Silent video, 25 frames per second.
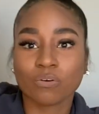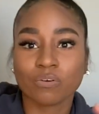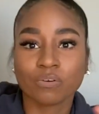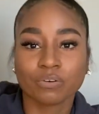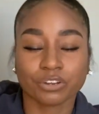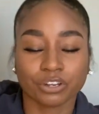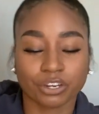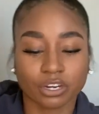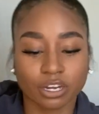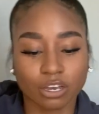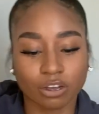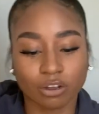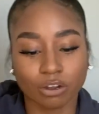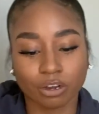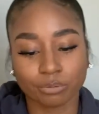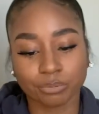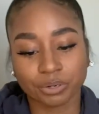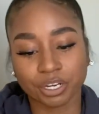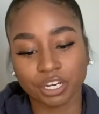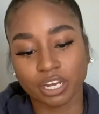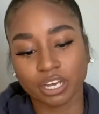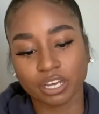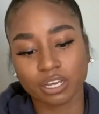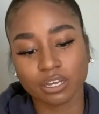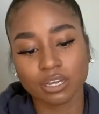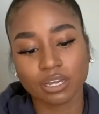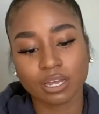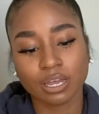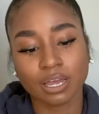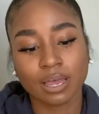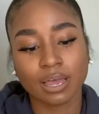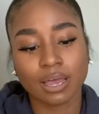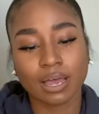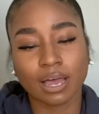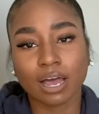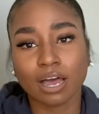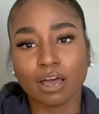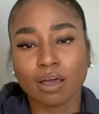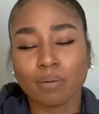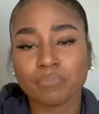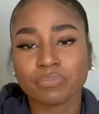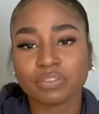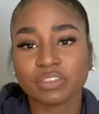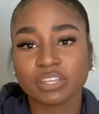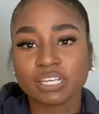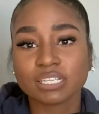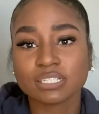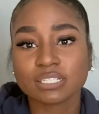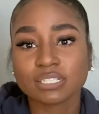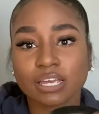you know, arena,
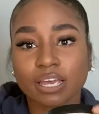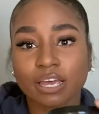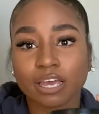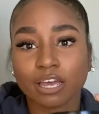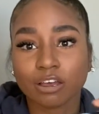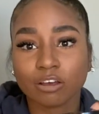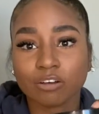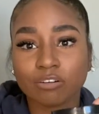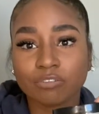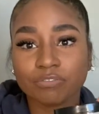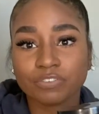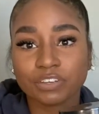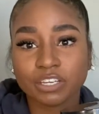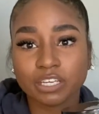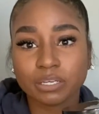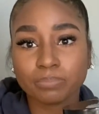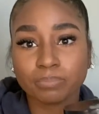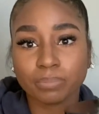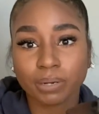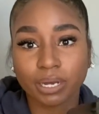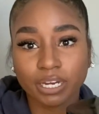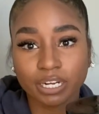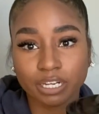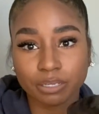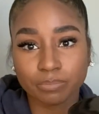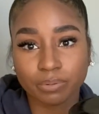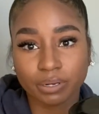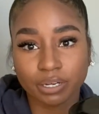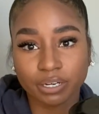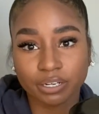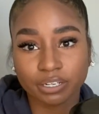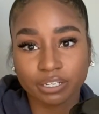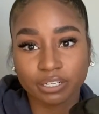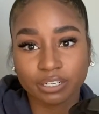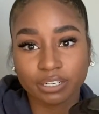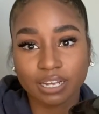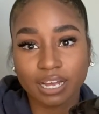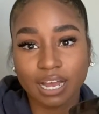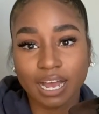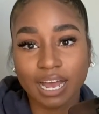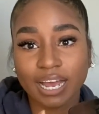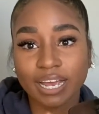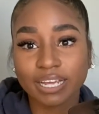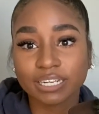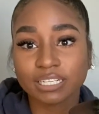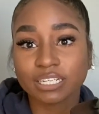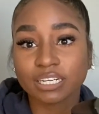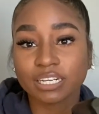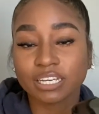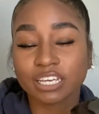this LV body butter. I
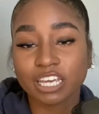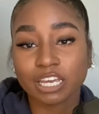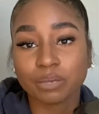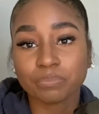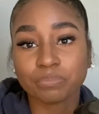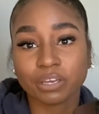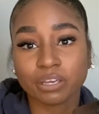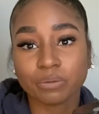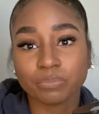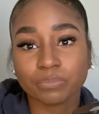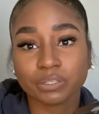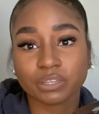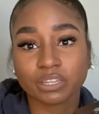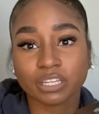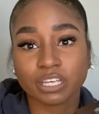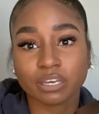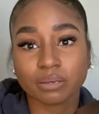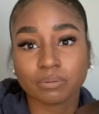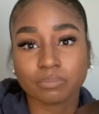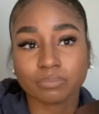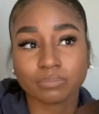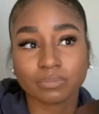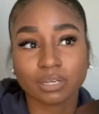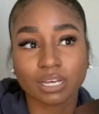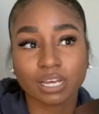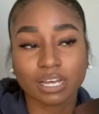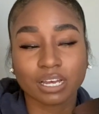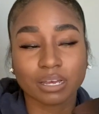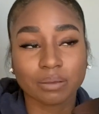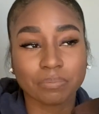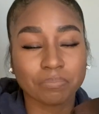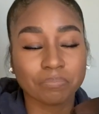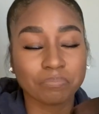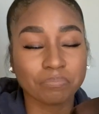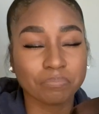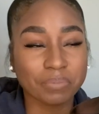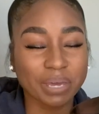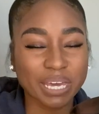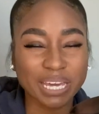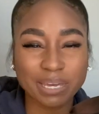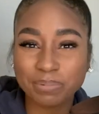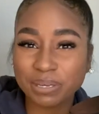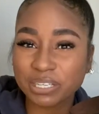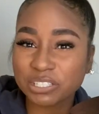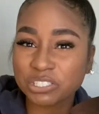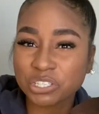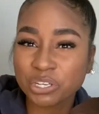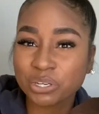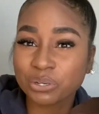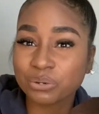did a campaign with them maybe
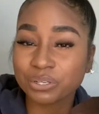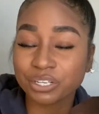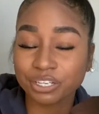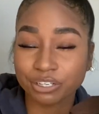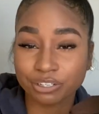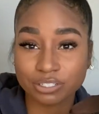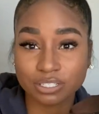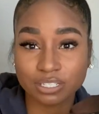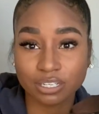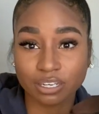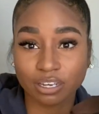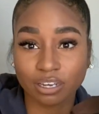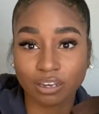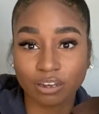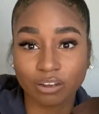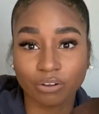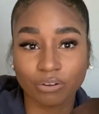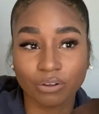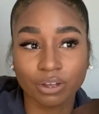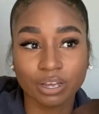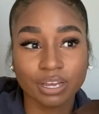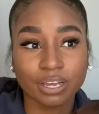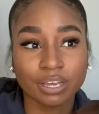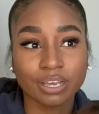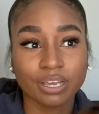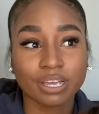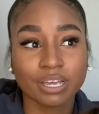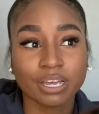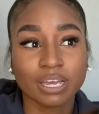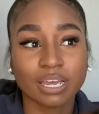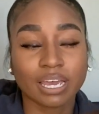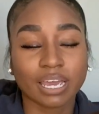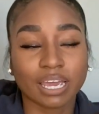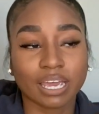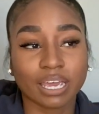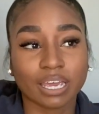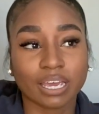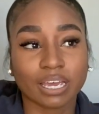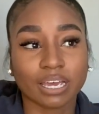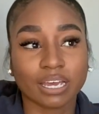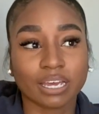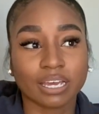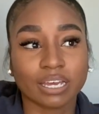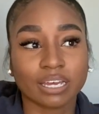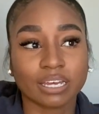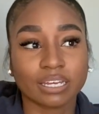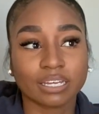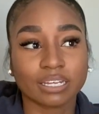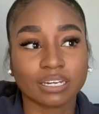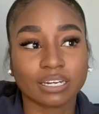2 years ago,
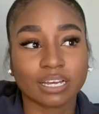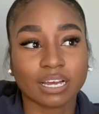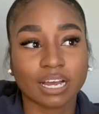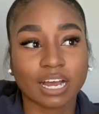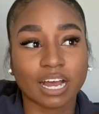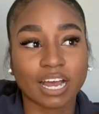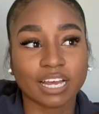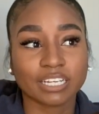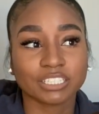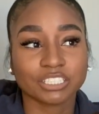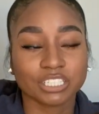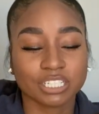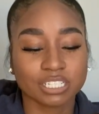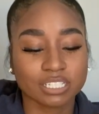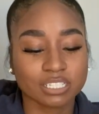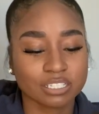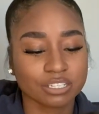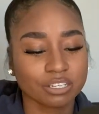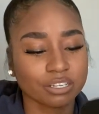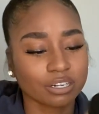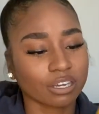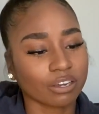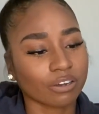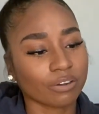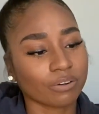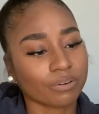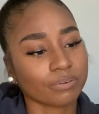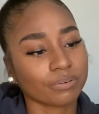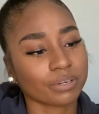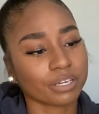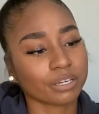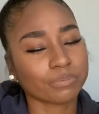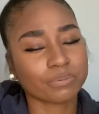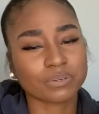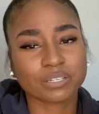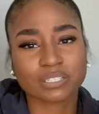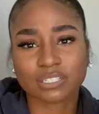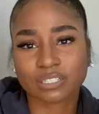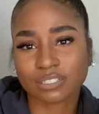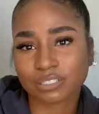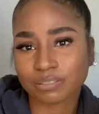and I just, you know, it was a